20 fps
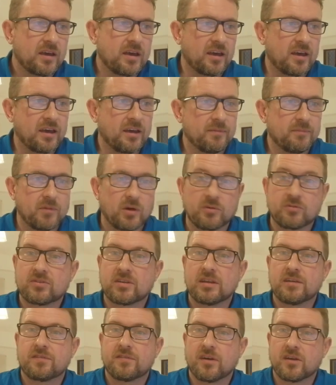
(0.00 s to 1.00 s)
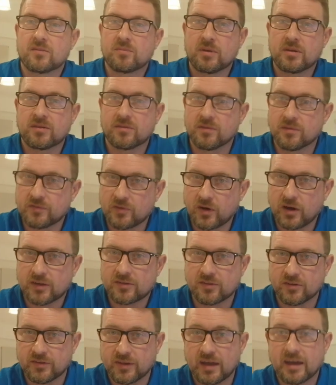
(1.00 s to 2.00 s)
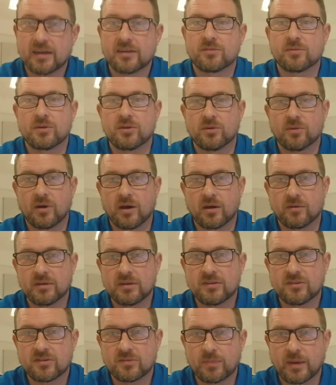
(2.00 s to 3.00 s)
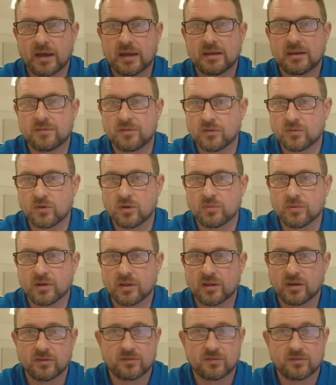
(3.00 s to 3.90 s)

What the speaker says: Obviously, first piece of advice on that is when you are in Spain, if you've got one of